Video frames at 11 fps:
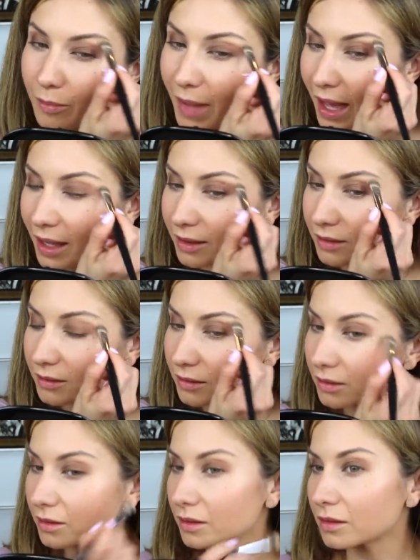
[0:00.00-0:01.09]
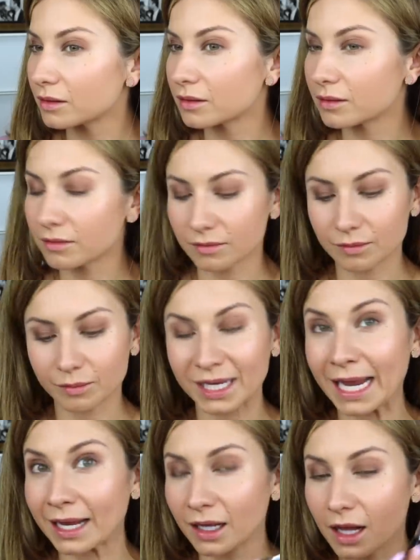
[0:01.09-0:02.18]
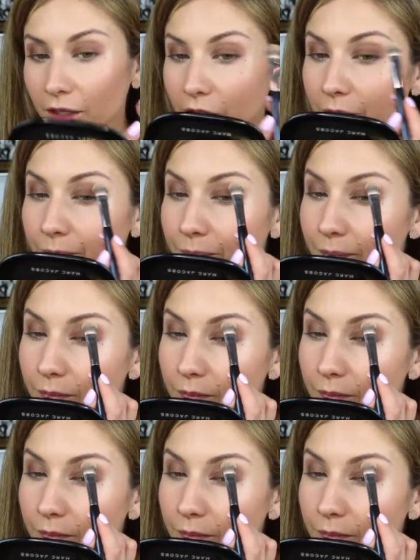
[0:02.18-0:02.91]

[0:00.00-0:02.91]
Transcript: matte banana color.